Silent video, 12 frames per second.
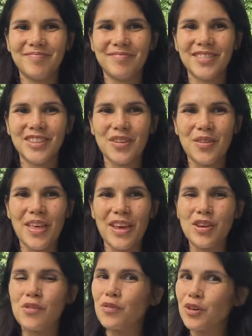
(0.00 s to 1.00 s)
So
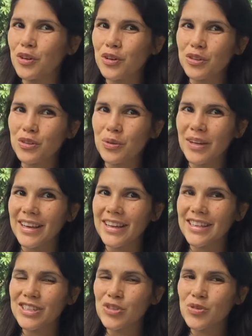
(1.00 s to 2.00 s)
thank you for tuning in
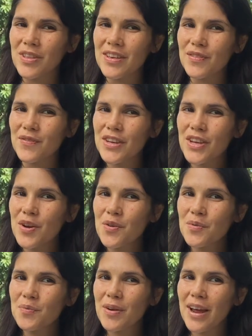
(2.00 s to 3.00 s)
into this video.
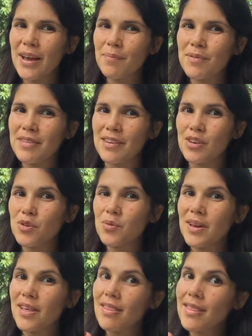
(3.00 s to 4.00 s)
Perhaps see you
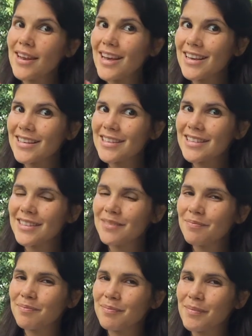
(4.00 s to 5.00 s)
in the next.
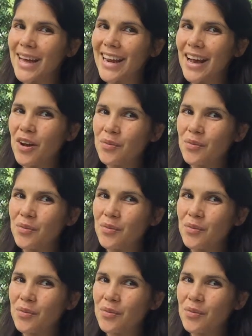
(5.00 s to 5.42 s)
Bye now.